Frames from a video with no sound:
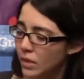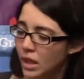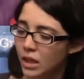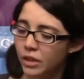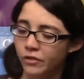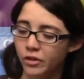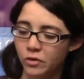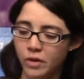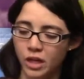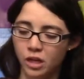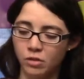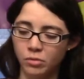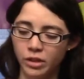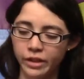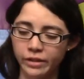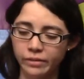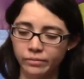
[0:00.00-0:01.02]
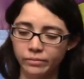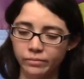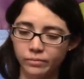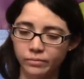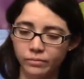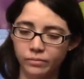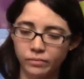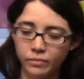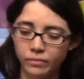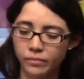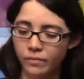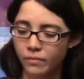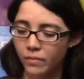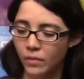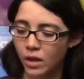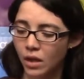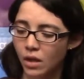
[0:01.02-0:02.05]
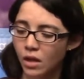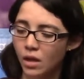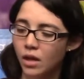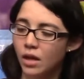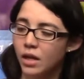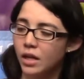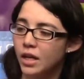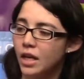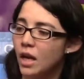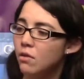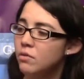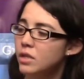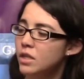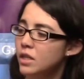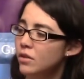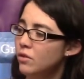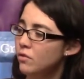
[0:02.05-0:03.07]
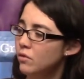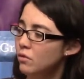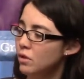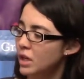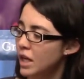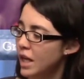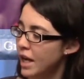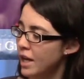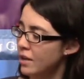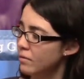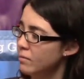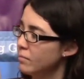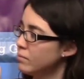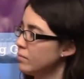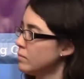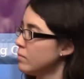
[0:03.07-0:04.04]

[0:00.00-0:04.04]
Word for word: Love you animally. Counting through the day.